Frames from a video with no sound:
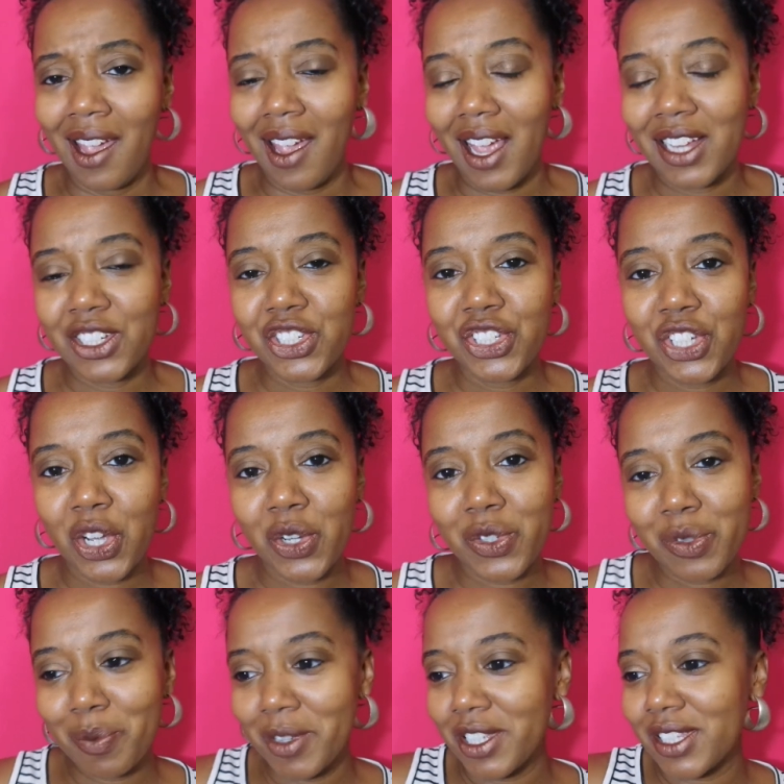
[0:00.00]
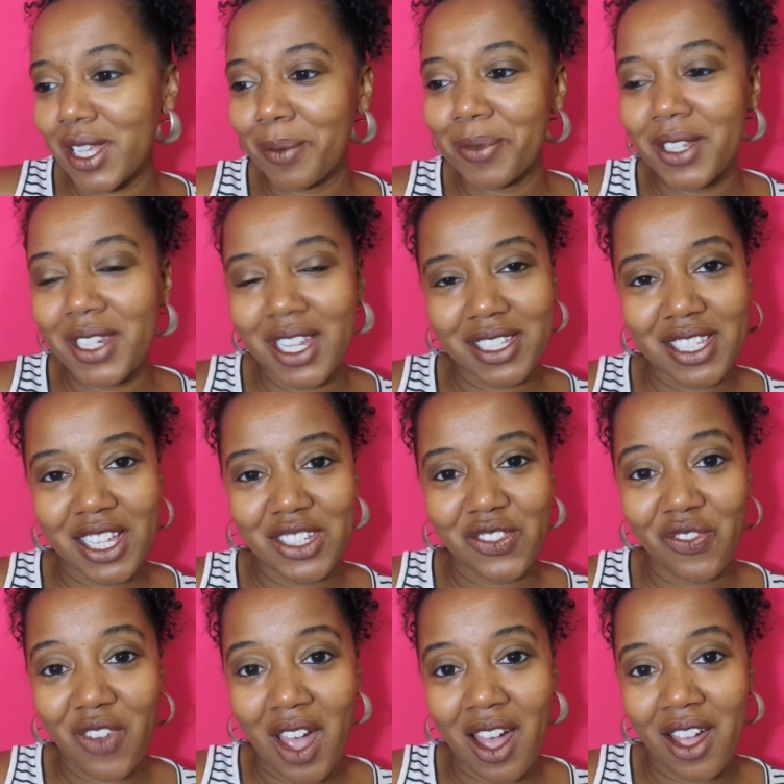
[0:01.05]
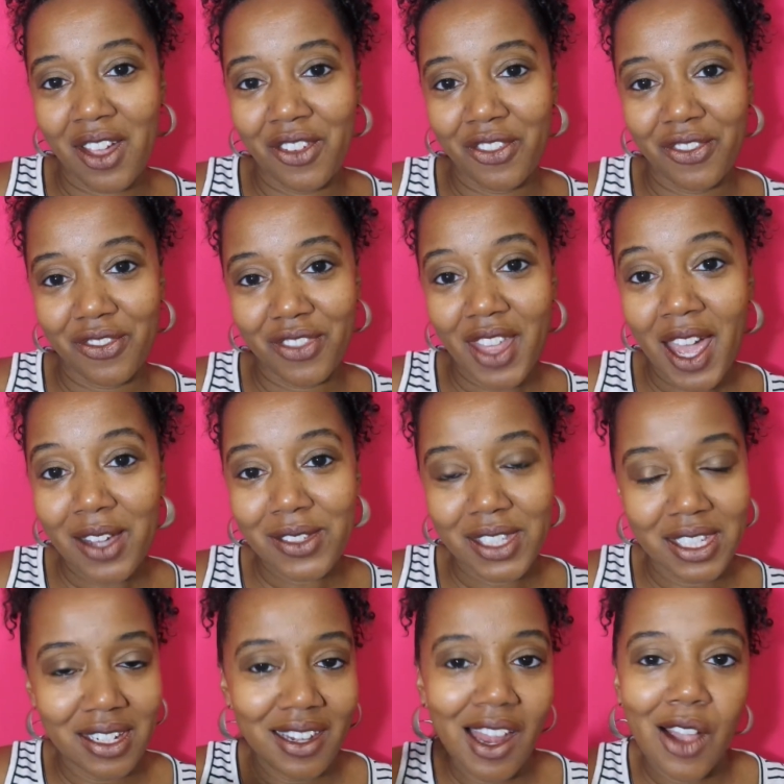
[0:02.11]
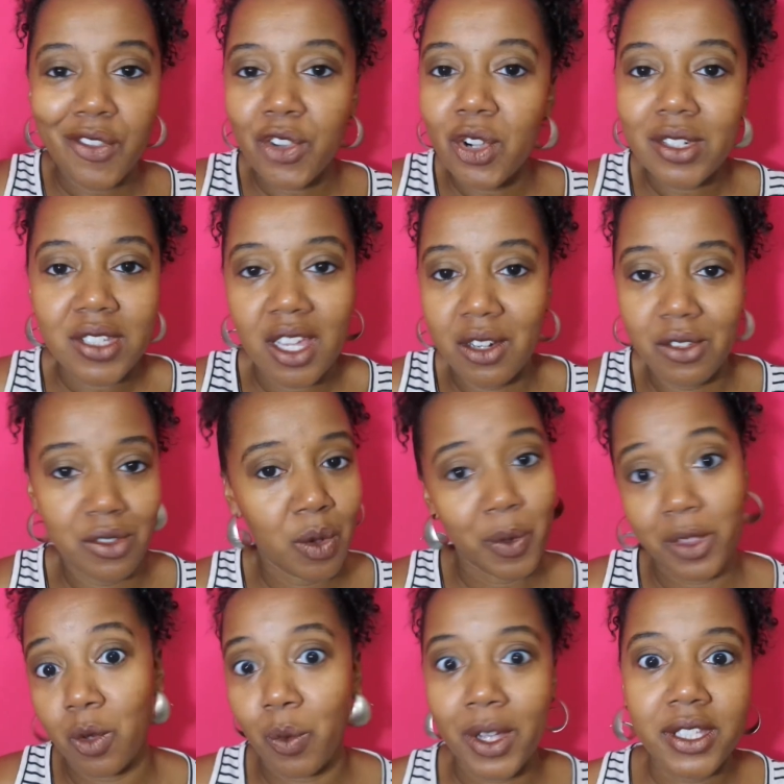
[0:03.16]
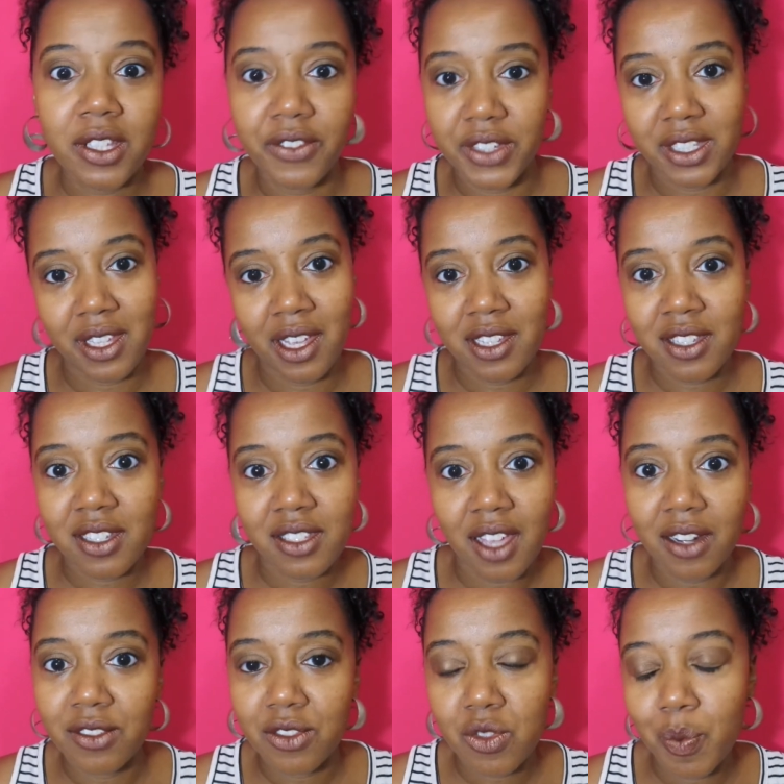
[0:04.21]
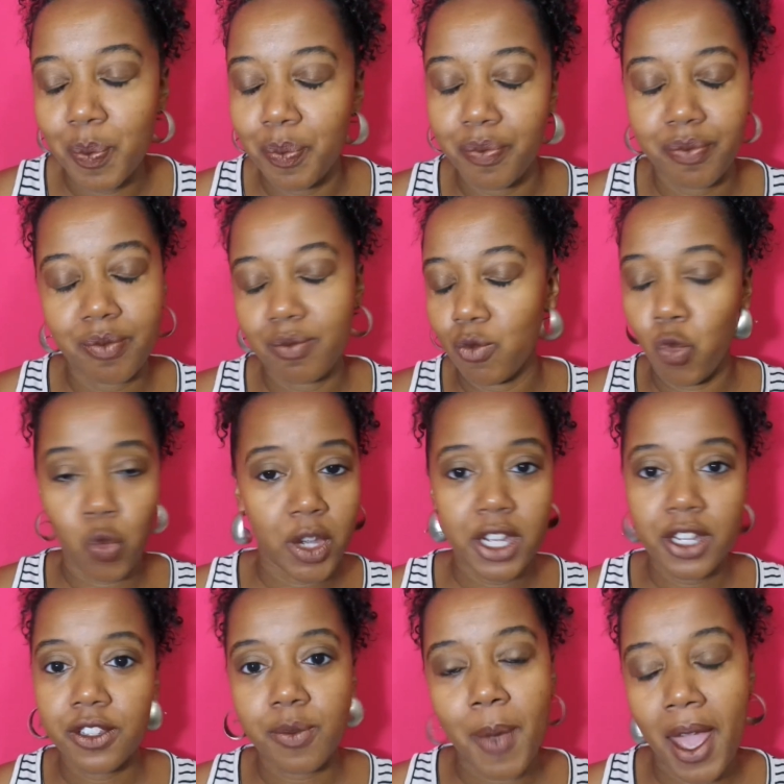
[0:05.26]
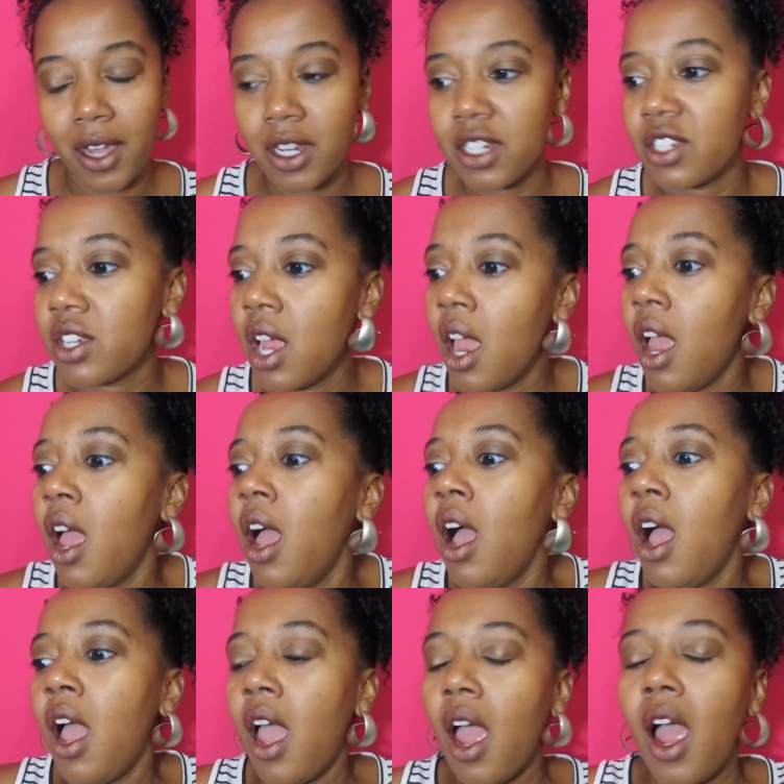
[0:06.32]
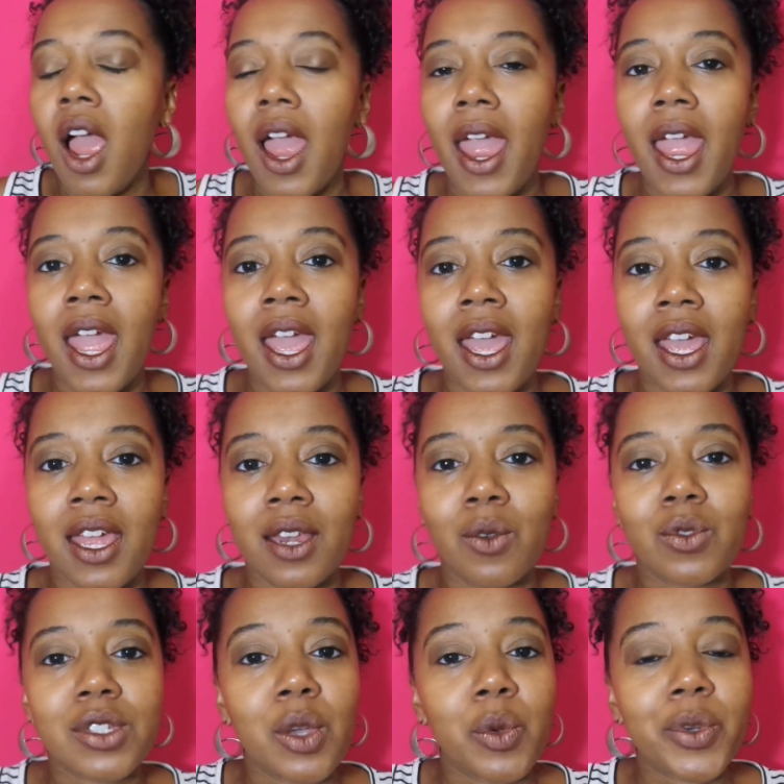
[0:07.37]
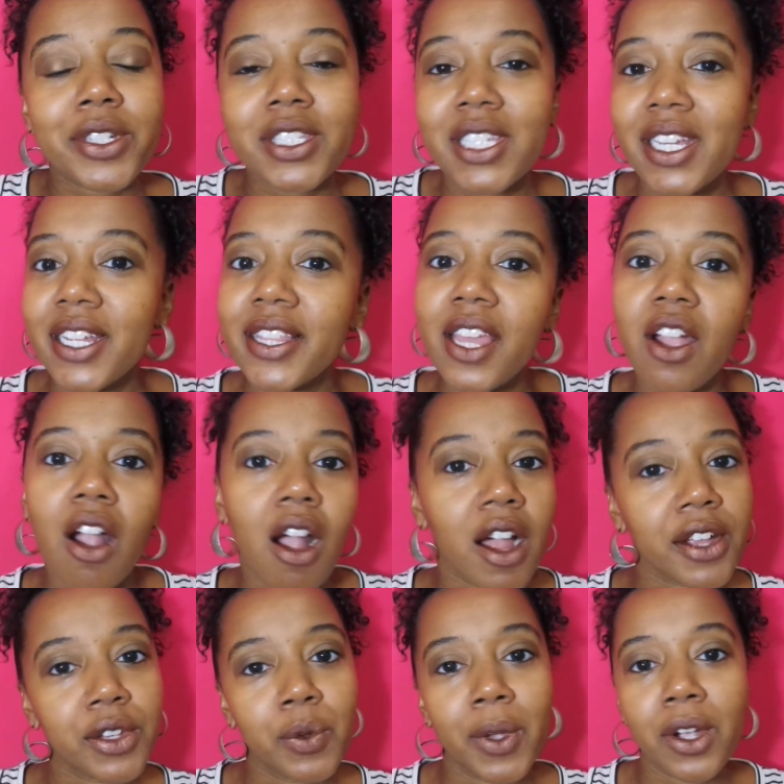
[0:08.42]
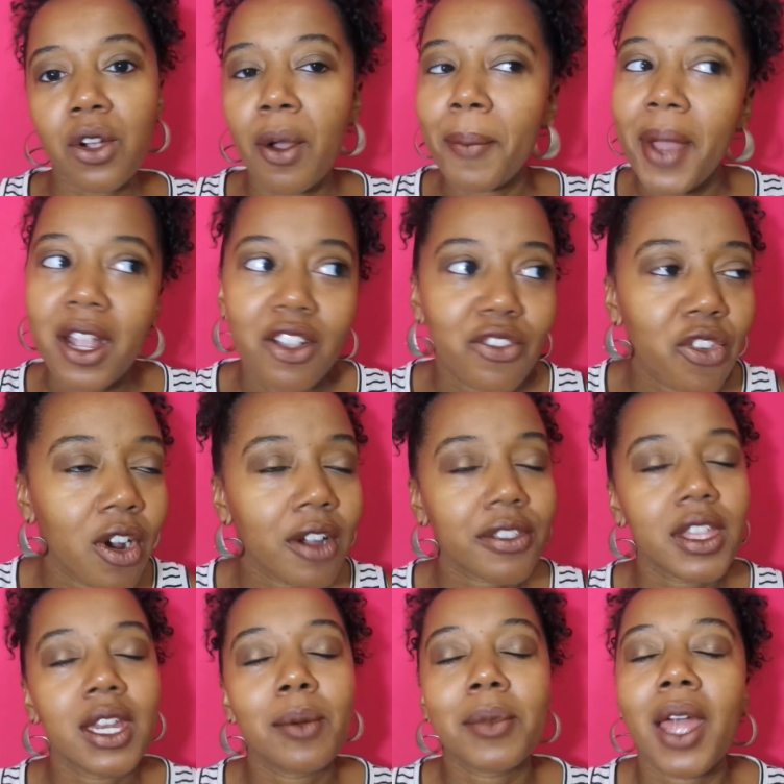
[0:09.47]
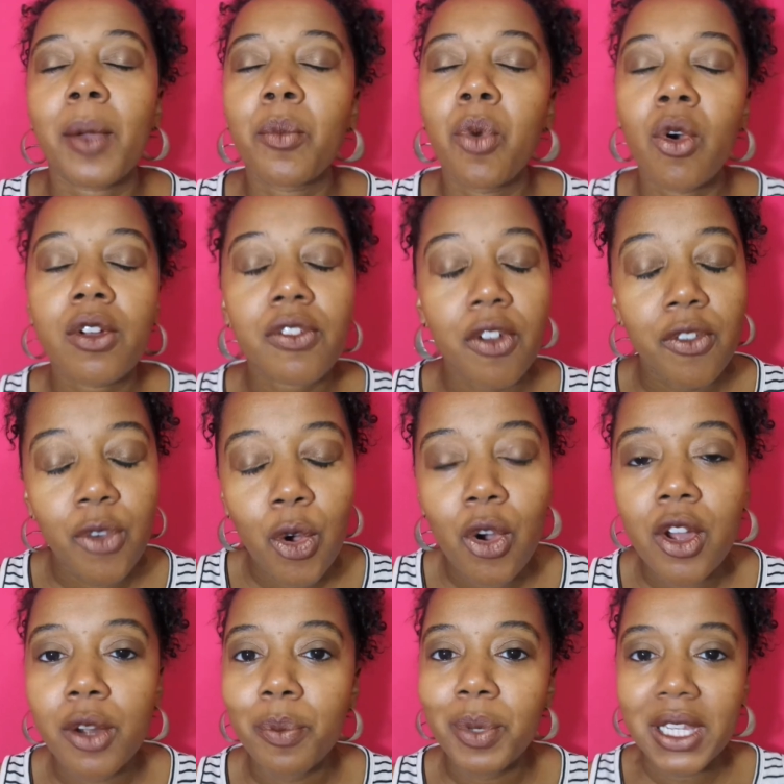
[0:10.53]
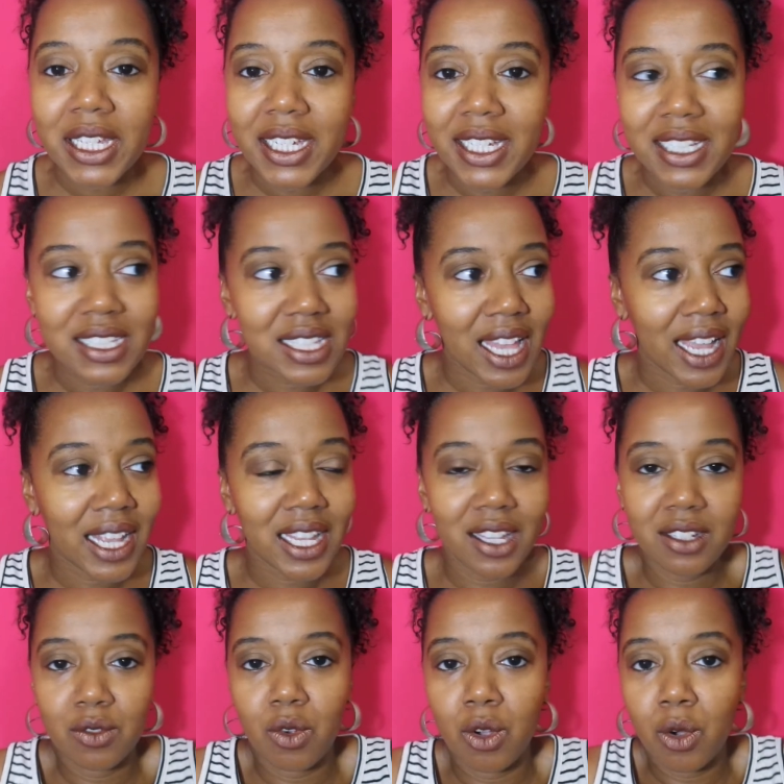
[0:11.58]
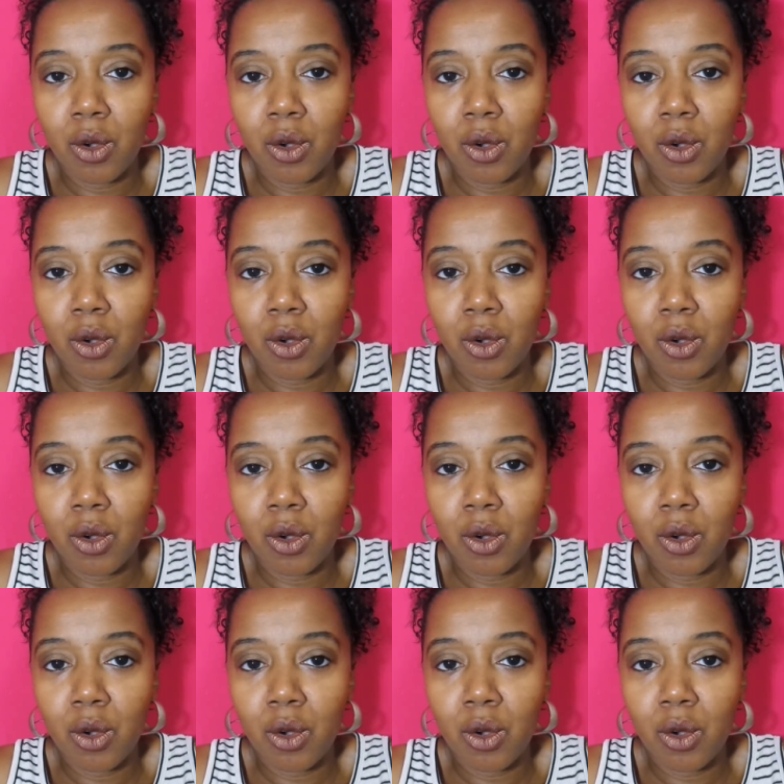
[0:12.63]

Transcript: and shows me something that says 5,000. Now, of course, I don't know what the rest of it says because I don't read Spanish. And so we're sitting there arguing, going back and forth, and I'm like, "Por favor, please, like,